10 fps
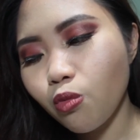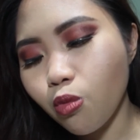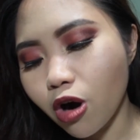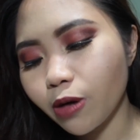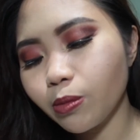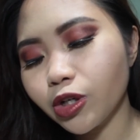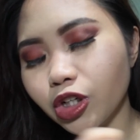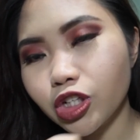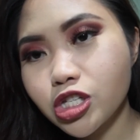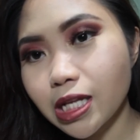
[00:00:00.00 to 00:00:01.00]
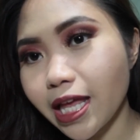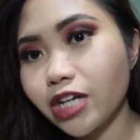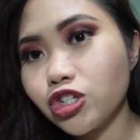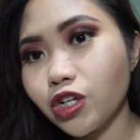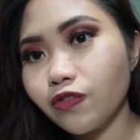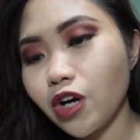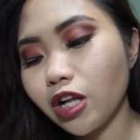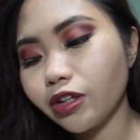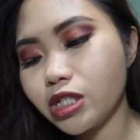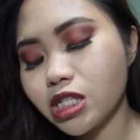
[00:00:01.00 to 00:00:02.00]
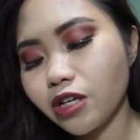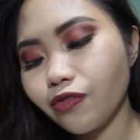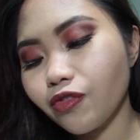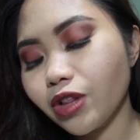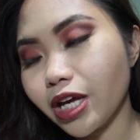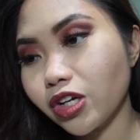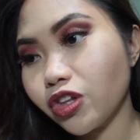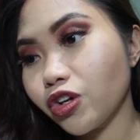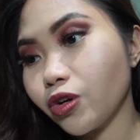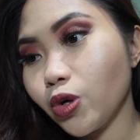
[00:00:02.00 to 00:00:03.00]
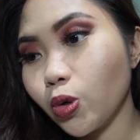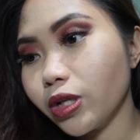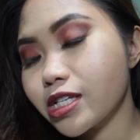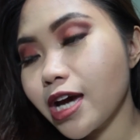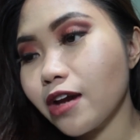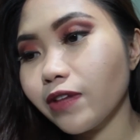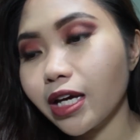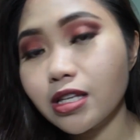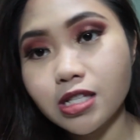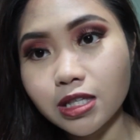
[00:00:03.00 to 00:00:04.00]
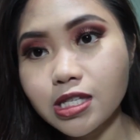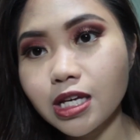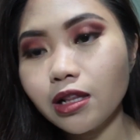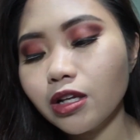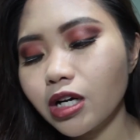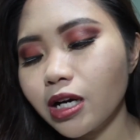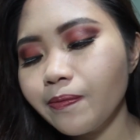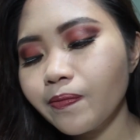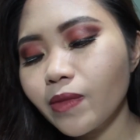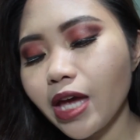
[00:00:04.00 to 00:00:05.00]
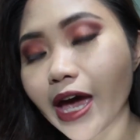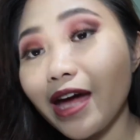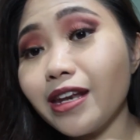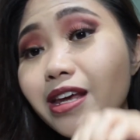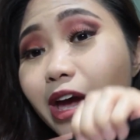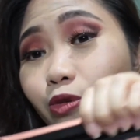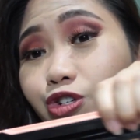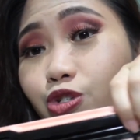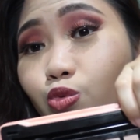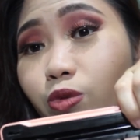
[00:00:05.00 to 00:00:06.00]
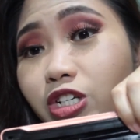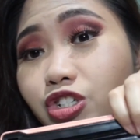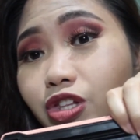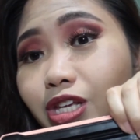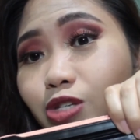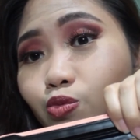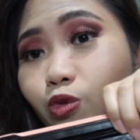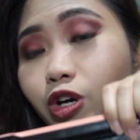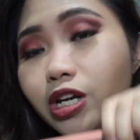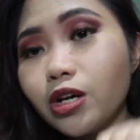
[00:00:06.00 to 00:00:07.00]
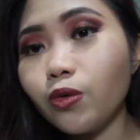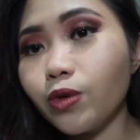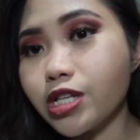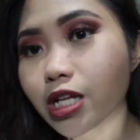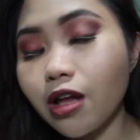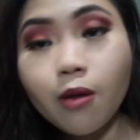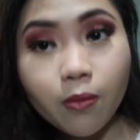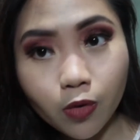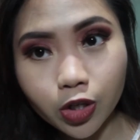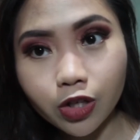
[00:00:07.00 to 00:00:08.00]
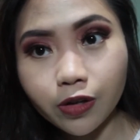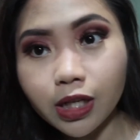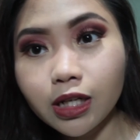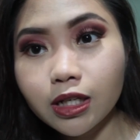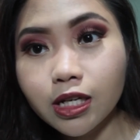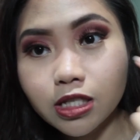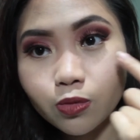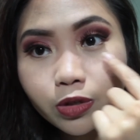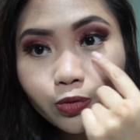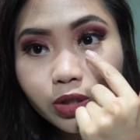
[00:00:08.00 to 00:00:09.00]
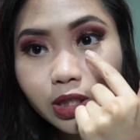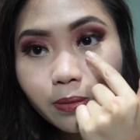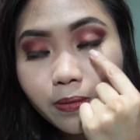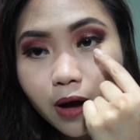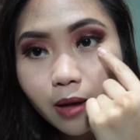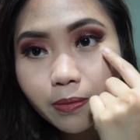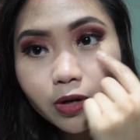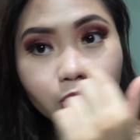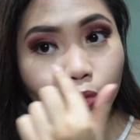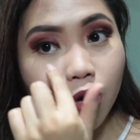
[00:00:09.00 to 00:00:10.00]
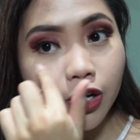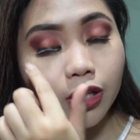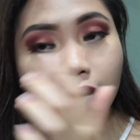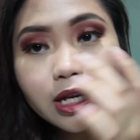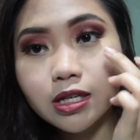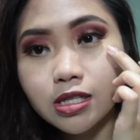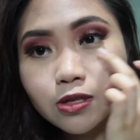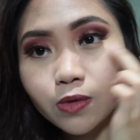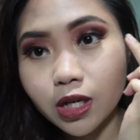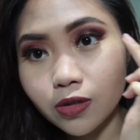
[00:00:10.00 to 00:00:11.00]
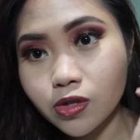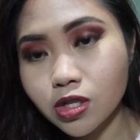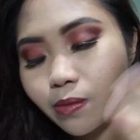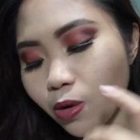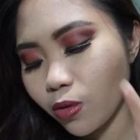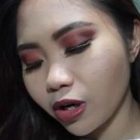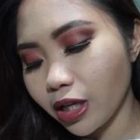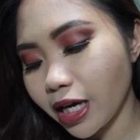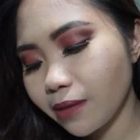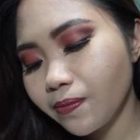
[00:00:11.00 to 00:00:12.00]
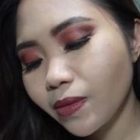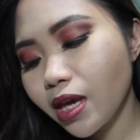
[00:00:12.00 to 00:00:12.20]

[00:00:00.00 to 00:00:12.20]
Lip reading: warmer selection of colors if like their goal is kind of like a sunset look. And I just wish this one was a lot more green, because it would really pop under waterline, because that's what I used on my waterline.